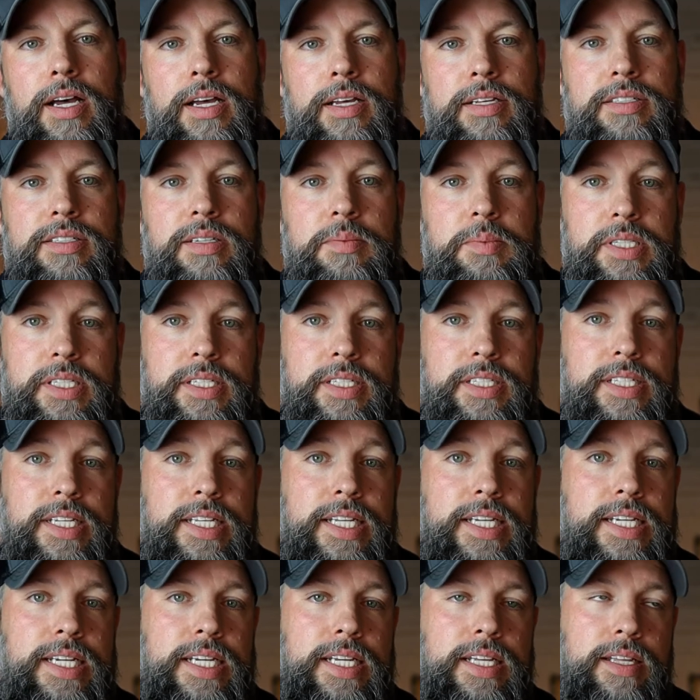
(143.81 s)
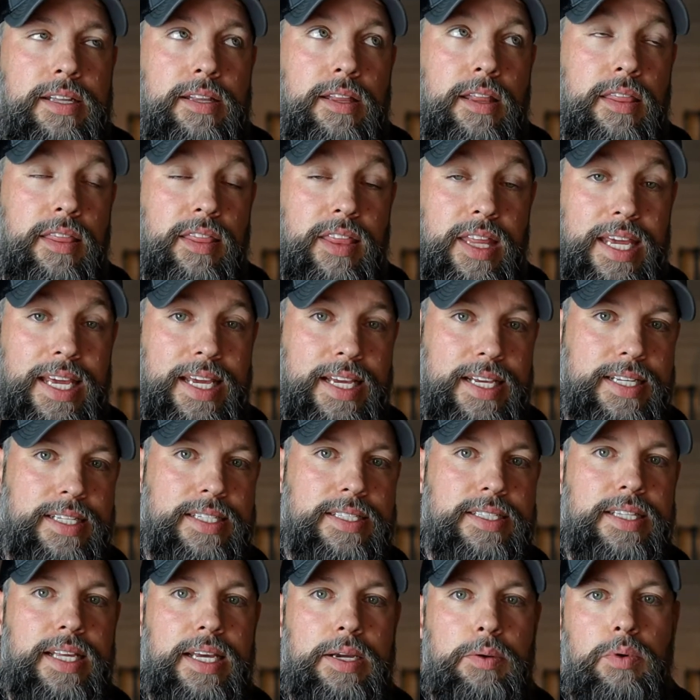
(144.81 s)
some of the city
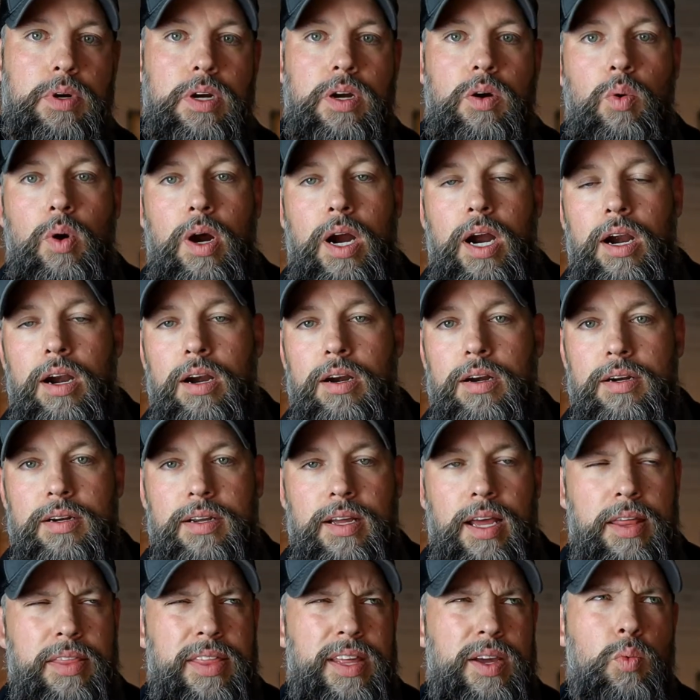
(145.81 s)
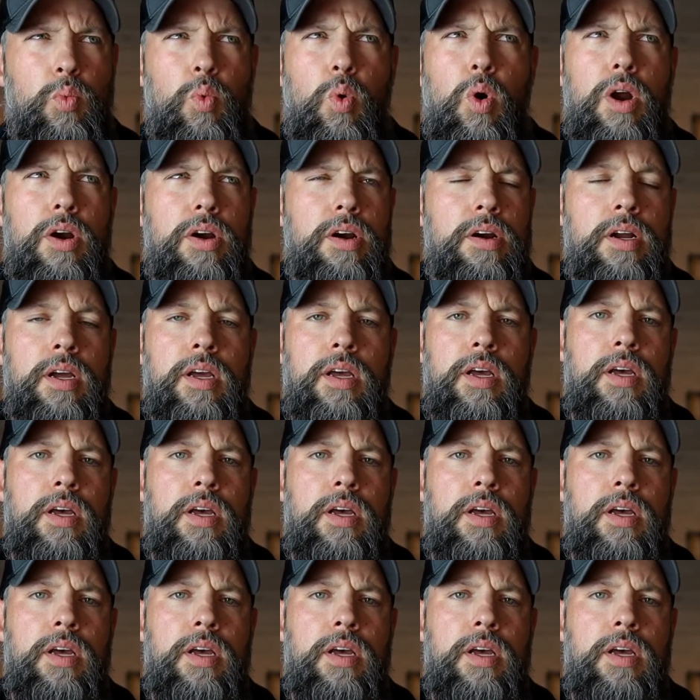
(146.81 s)
things they require, I think water